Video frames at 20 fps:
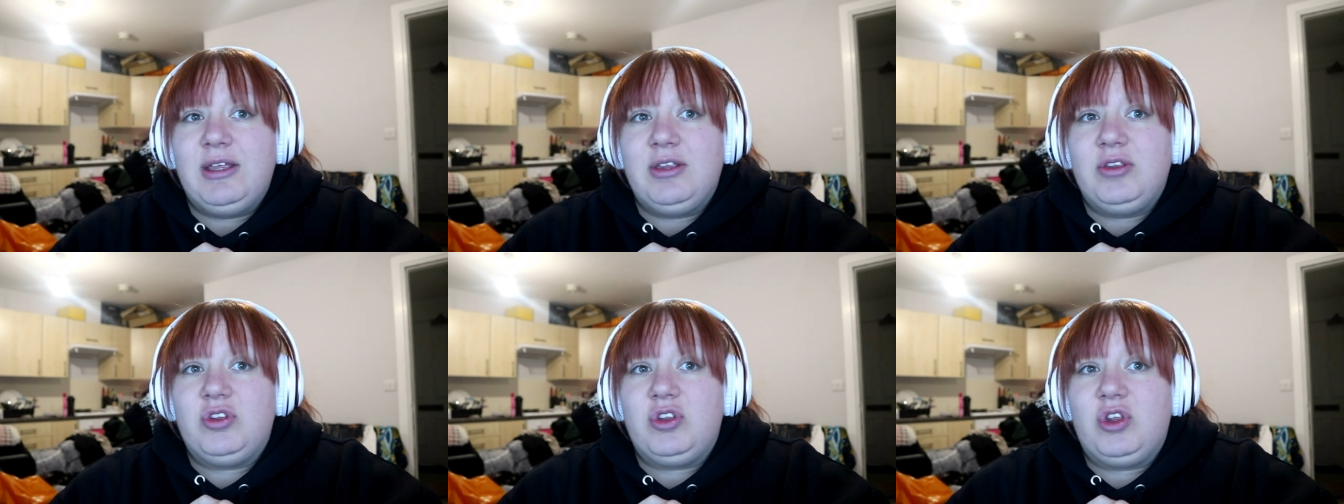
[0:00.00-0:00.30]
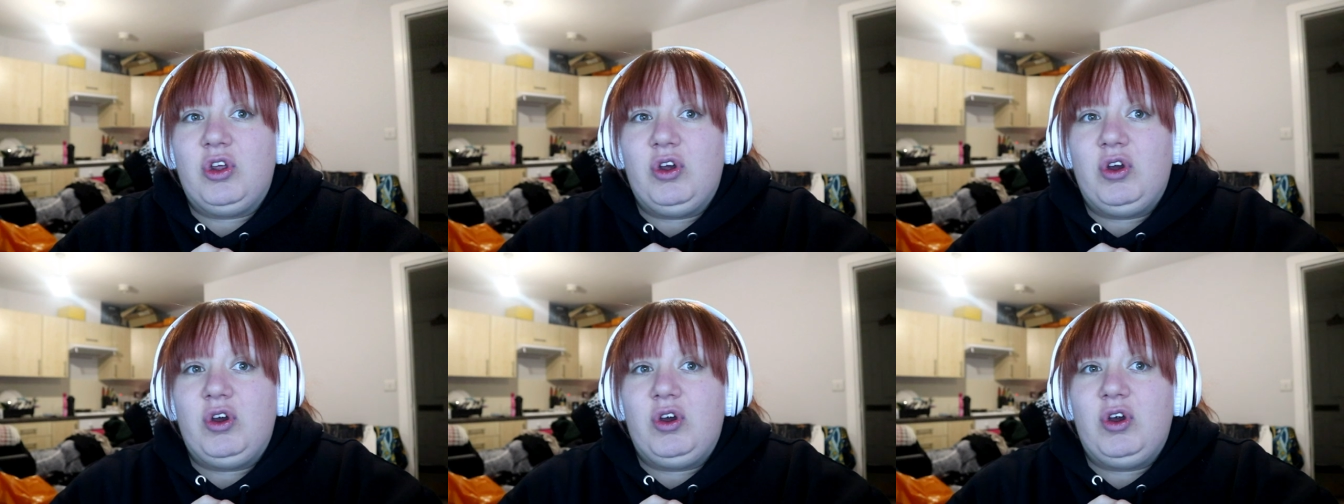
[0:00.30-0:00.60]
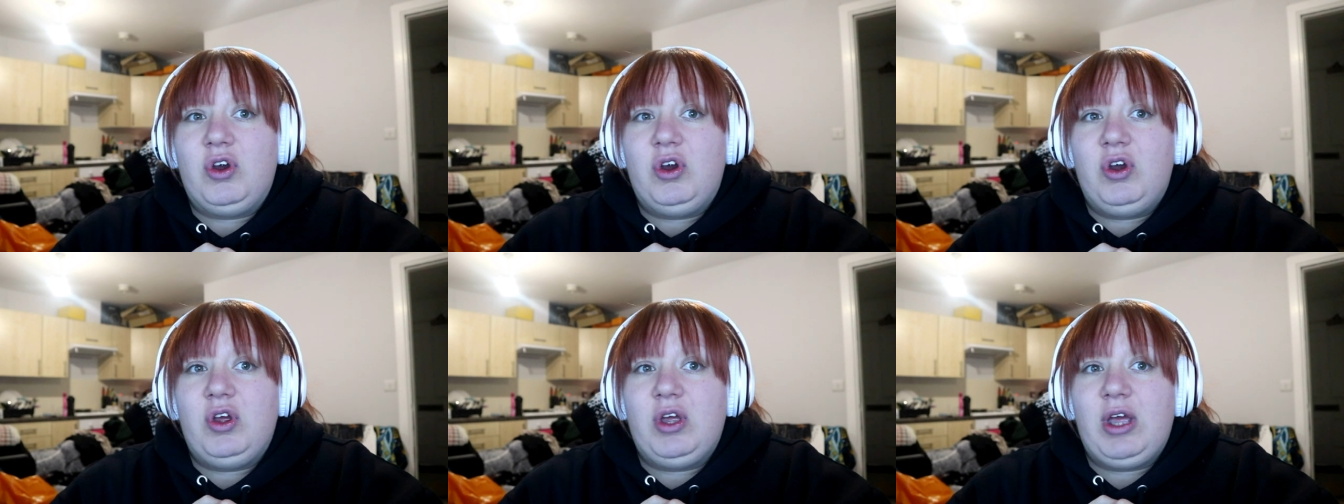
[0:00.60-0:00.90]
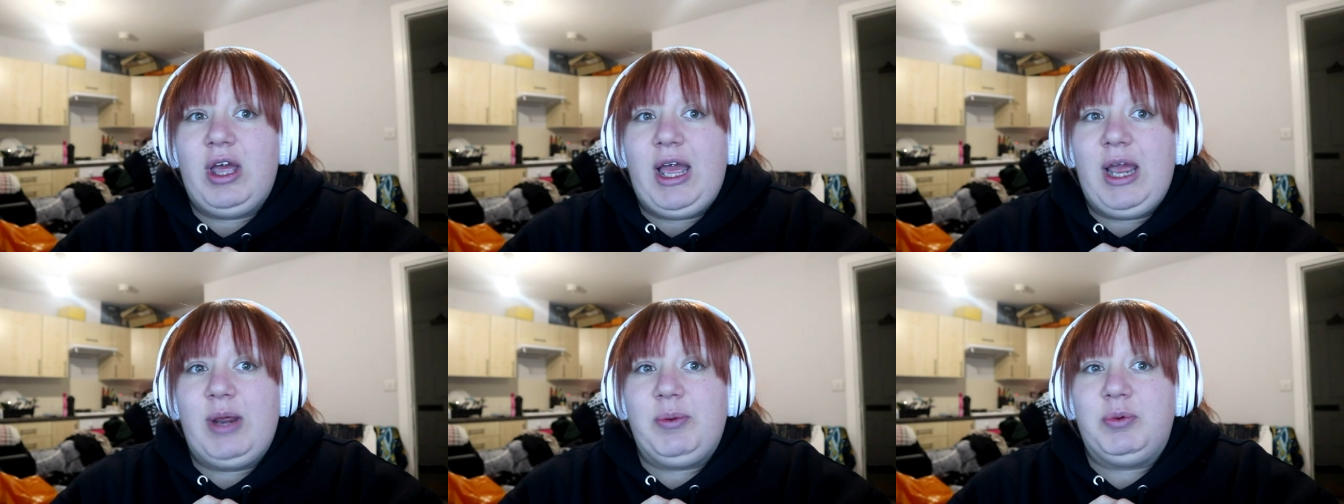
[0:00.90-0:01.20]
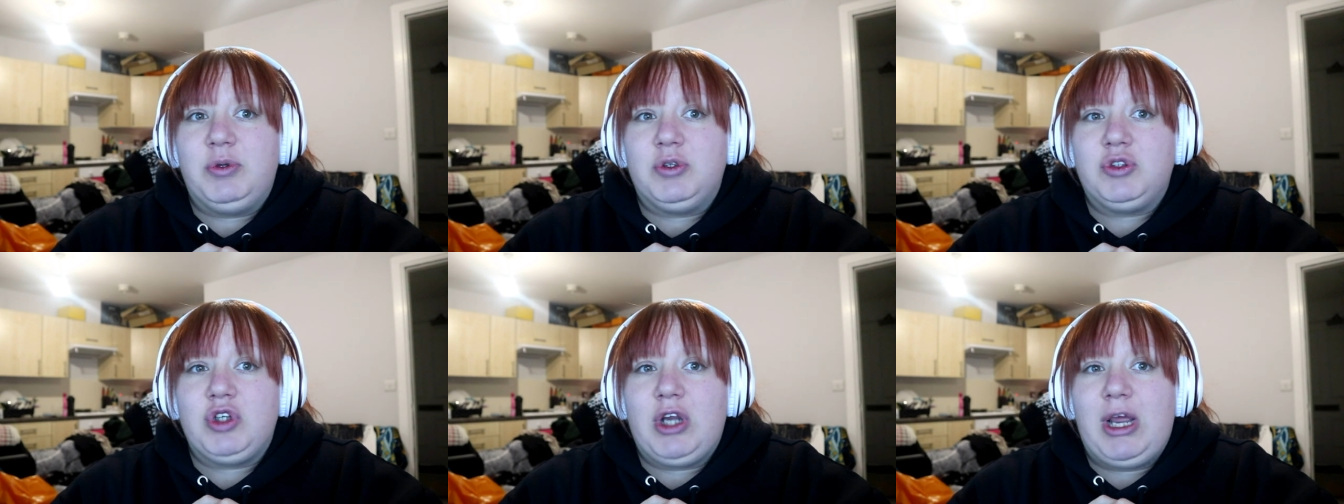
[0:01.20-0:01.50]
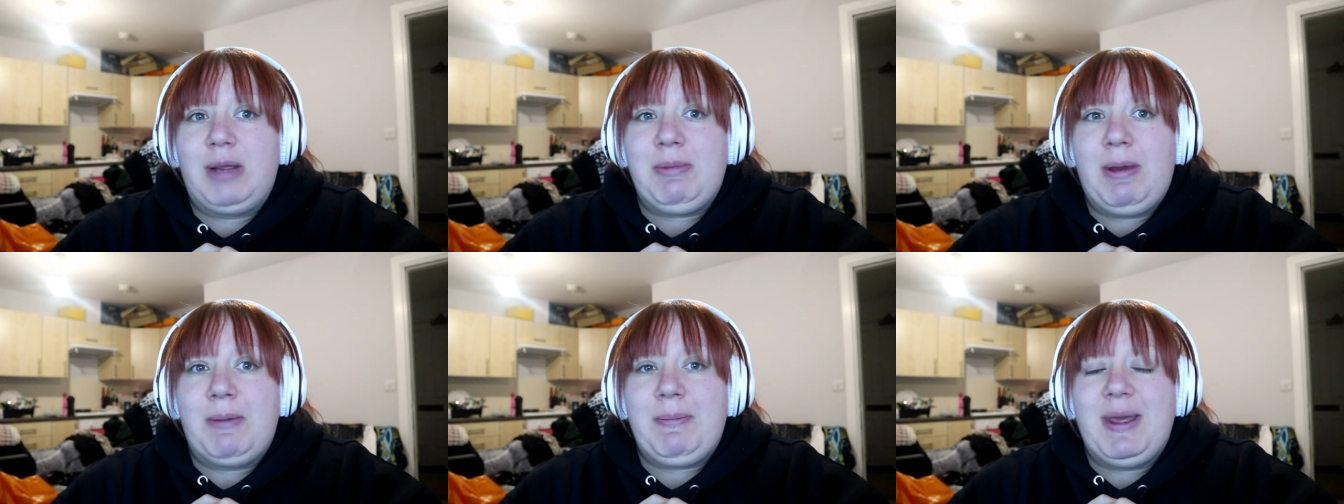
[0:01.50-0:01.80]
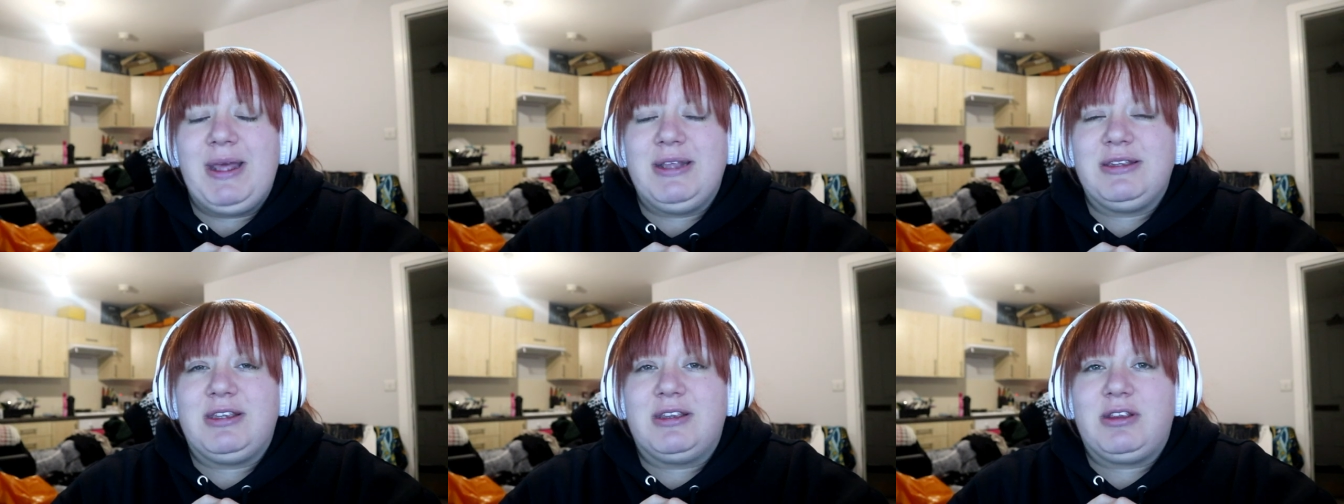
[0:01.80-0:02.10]
So I will try my
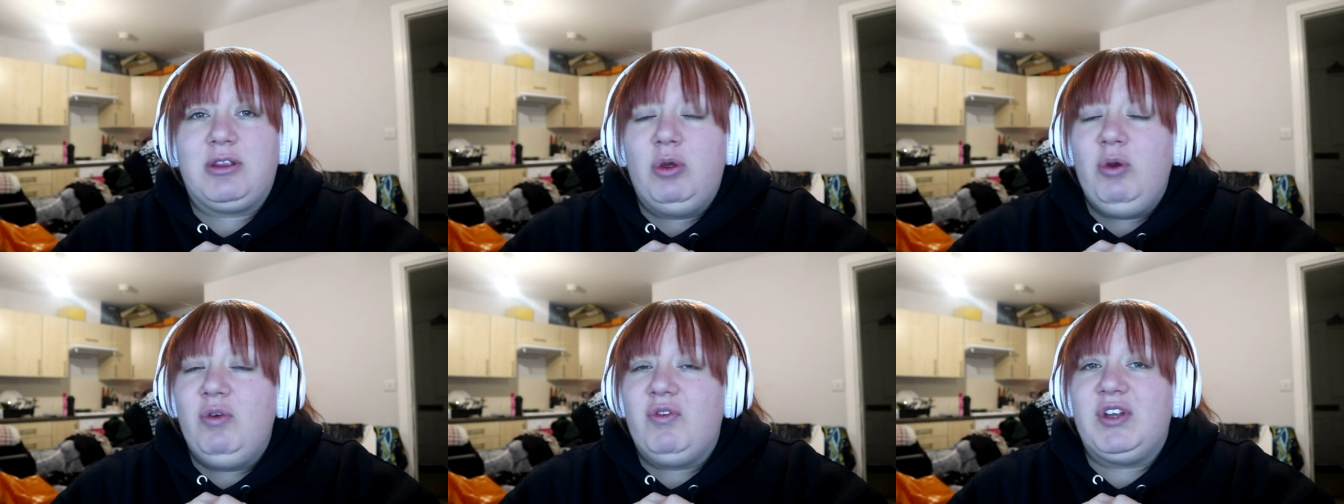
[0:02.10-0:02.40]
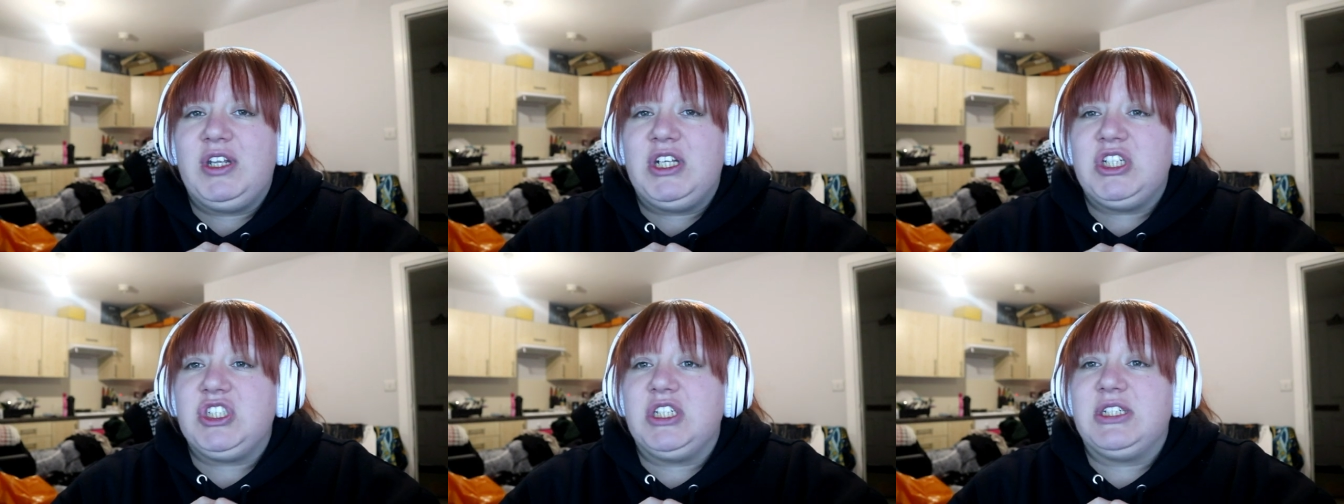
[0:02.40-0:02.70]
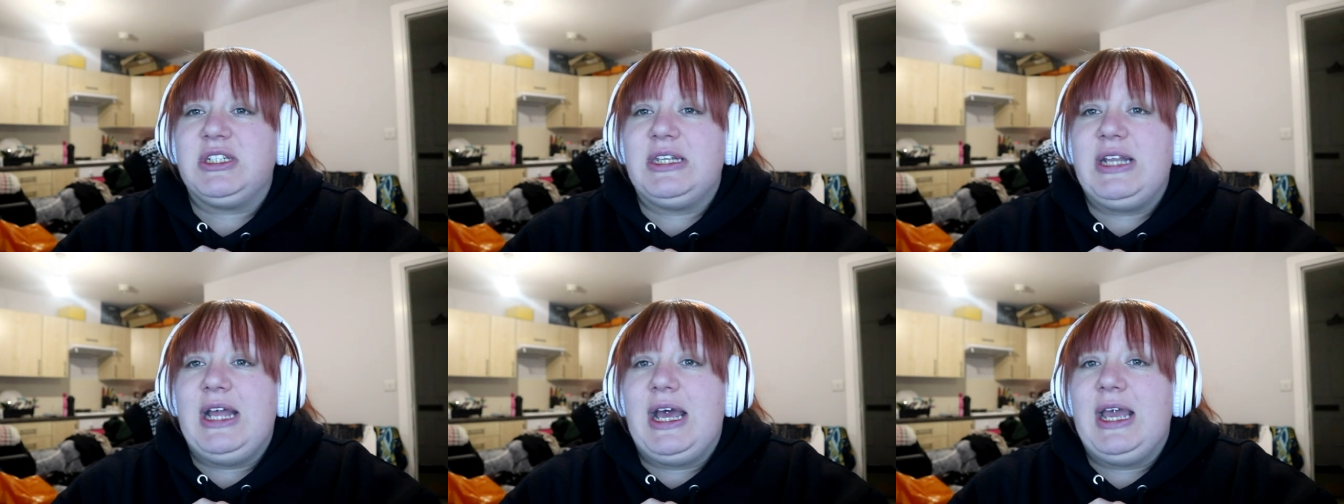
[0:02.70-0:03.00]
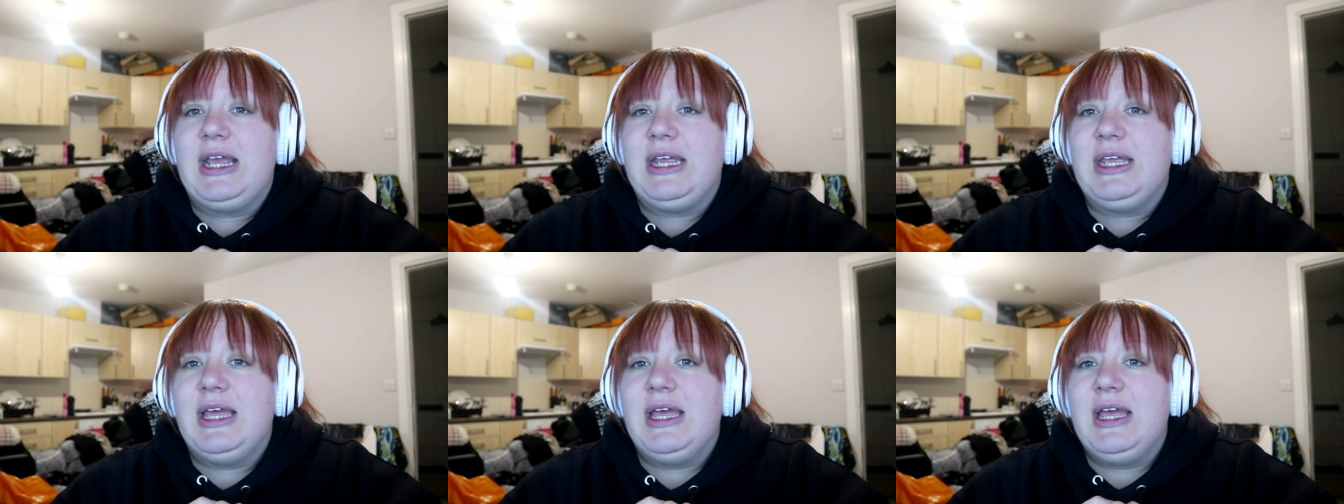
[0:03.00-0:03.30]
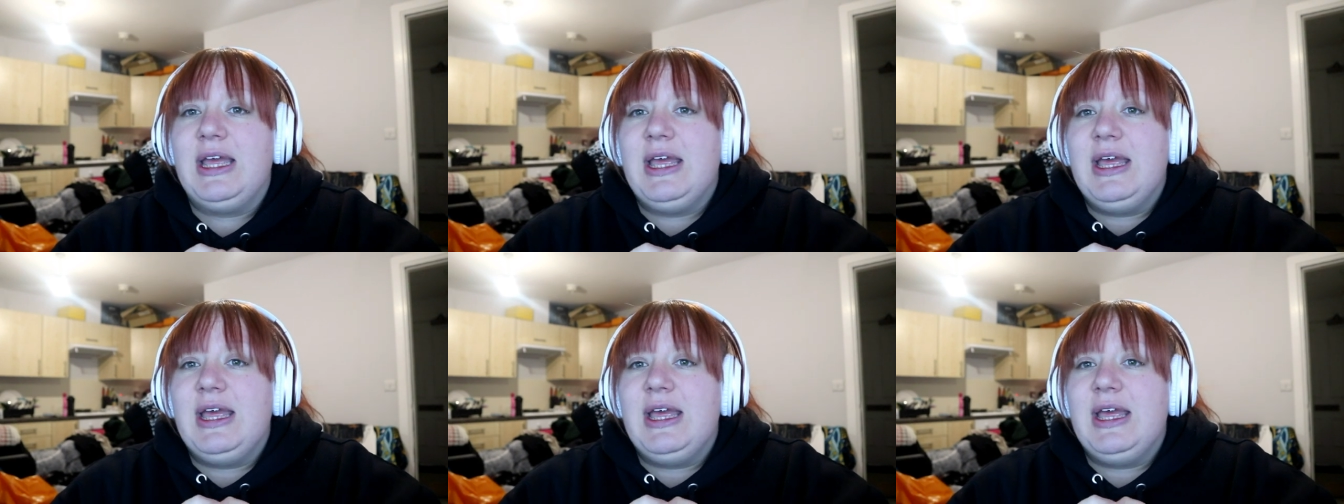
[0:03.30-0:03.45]
best to finish it tonight.